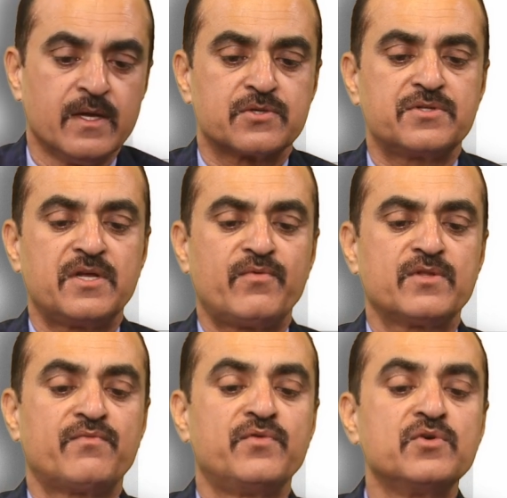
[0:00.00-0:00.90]
So therefore
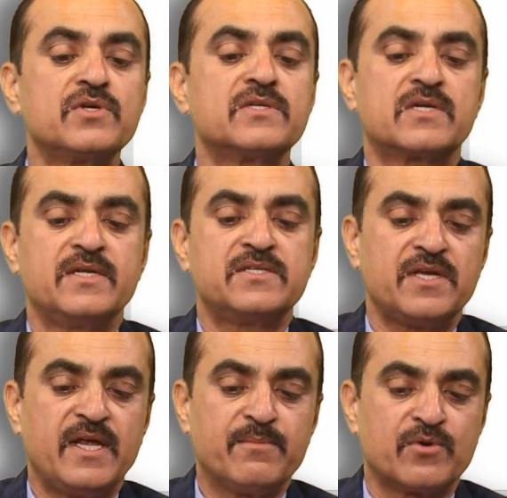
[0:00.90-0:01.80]
the future studies
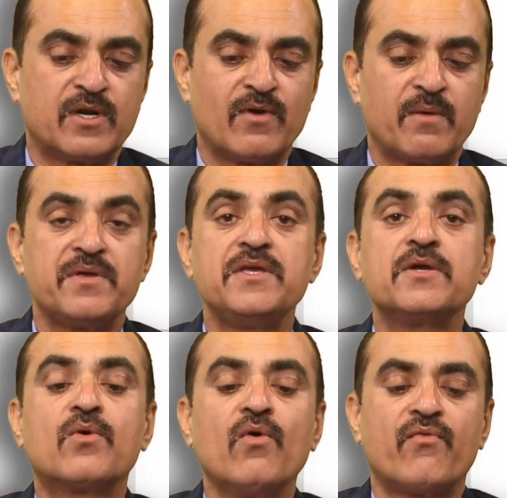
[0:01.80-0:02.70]
aim to develop
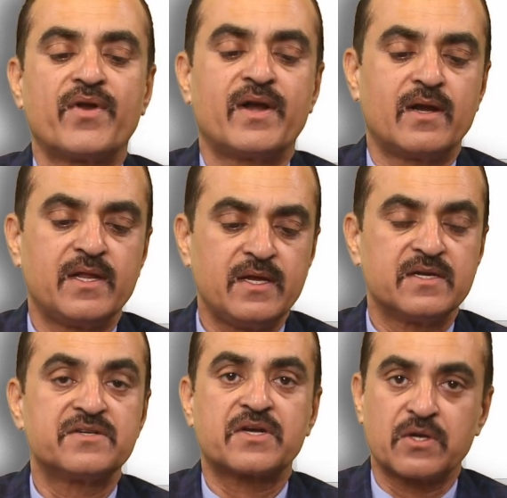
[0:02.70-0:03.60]
eco-friendly
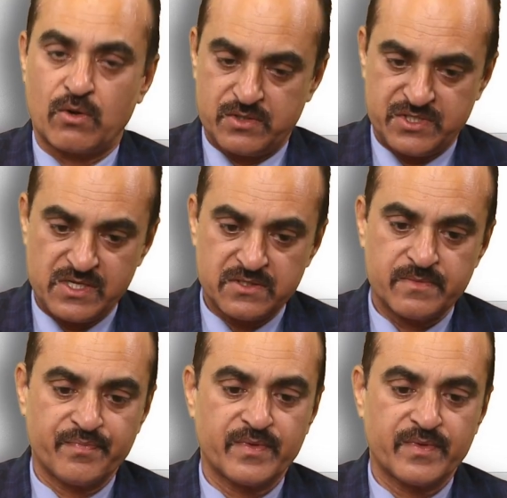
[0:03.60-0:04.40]
technologies